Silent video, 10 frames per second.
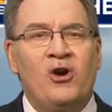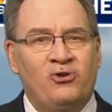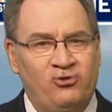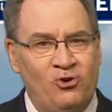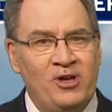
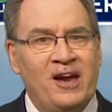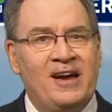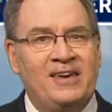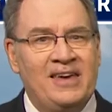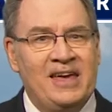show you
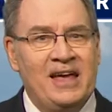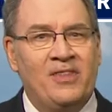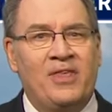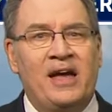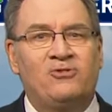a key.
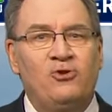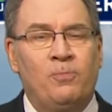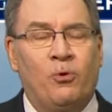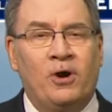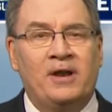That
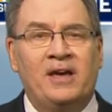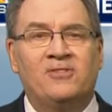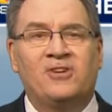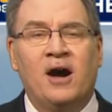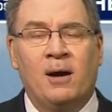dew point
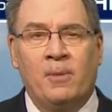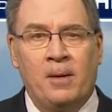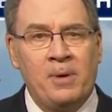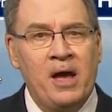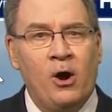has come
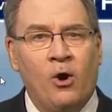up.